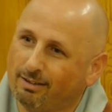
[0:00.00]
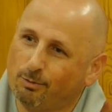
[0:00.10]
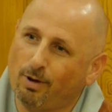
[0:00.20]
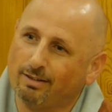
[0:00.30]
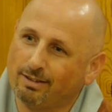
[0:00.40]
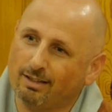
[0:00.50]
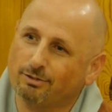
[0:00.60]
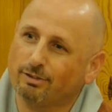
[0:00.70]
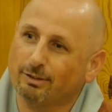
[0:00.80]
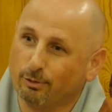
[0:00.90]
one
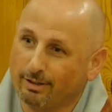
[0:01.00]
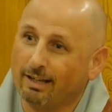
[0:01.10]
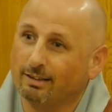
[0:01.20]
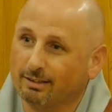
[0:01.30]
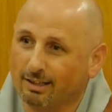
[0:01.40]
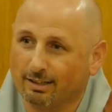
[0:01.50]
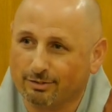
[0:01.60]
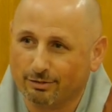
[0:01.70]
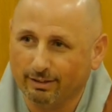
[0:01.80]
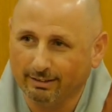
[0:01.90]
country to another
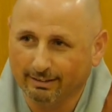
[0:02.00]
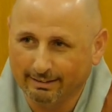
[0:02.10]
country